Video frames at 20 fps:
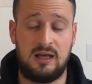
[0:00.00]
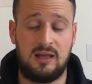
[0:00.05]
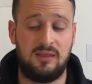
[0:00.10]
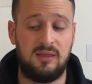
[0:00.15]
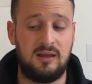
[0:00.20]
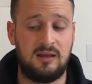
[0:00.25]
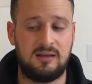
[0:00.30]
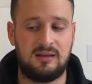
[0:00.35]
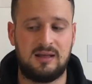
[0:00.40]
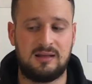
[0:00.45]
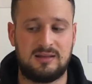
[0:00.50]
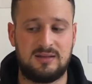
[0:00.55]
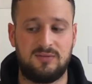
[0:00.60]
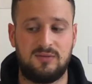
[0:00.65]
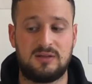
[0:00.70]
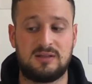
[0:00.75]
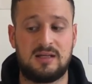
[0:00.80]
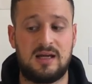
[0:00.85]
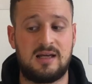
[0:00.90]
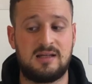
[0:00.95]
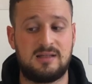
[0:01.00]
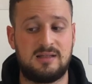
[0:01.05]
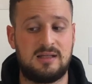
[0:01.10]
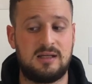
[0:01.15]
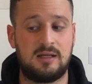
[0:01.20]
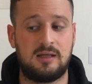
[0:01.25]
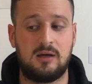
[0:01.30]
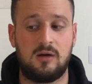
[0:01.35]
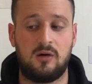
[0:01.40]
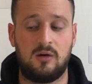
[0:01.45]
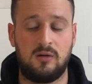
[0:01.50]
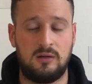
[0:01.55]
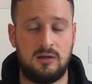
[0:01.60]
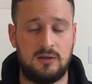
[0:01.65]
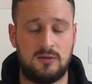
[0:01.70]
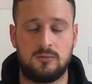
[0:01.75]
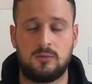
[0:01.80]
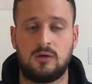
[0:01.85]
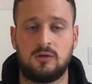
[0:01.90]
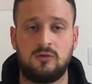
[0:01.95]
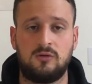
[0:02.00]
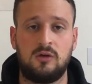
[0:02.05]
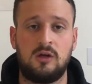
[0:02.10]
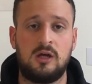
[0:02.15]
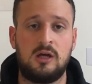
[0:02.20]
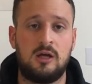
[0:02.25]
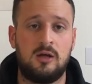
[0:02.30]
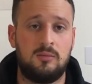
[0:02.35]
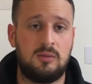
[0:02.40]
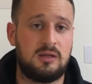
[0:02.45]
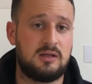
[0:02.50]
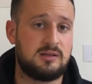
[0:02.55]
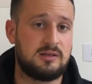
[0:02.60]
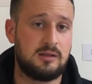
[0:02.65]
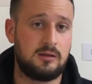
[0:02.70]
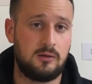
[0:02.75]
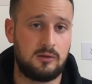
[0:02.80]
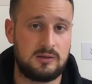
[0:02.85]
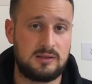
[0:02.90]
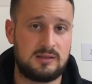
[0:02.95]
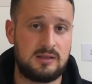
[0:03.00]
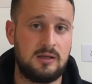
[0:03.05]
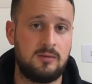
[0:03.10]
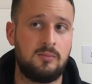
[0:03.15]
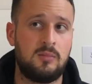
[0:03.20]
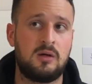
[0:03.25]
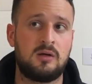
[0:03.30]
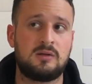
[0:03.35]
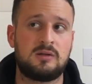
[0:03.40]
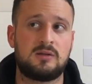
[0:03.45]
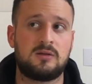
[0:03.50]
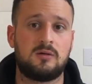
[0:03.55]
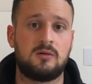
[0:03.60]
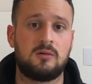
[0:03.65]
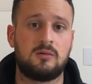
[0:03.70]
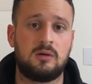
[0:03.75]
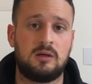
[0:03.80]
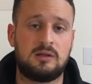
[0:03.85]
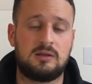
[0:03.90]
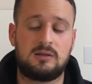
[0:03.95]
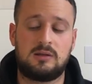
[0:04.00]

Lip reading: I think that's fantastic on this watch because it looks slimmer, so